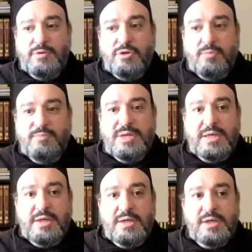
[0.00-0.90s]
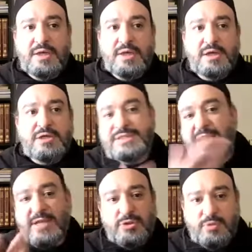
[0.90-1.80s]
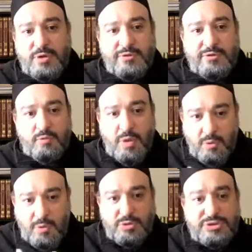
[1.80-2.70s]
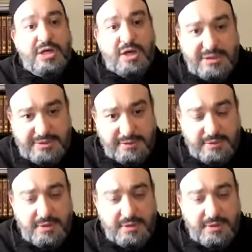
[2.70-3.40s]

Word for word: you know, being content with what we would say qadr.